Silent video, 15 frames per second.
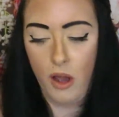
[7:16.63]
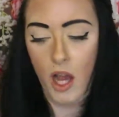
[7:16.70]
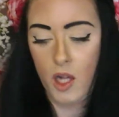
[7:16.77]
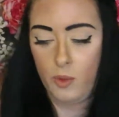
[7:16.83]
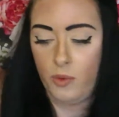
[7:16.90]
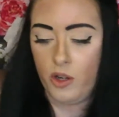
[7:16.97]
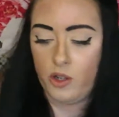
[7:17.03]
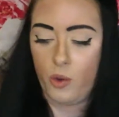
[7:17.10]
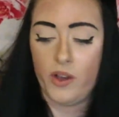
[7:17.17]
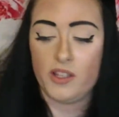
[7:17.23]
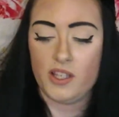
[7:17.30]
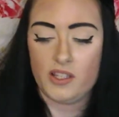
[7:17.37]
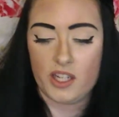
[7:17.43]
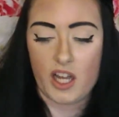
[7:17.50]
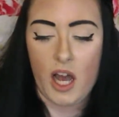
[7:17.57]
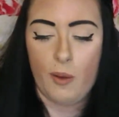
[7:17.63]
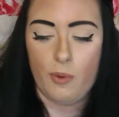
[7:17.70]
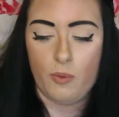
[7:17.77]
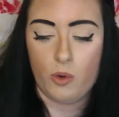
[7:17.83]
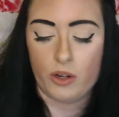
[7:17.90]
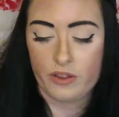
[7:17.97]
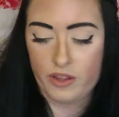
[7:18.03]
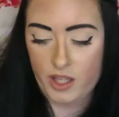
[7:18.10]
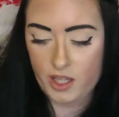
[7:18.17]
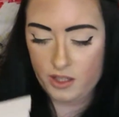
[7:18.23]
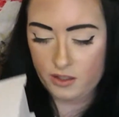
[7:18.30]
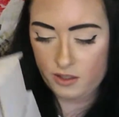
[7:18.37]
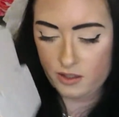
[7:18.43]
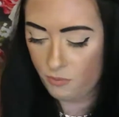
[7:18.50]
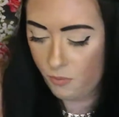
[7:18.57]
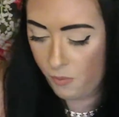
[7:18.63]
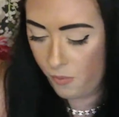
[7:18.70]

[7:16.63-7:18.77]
the box, but there's always at least a couple more things.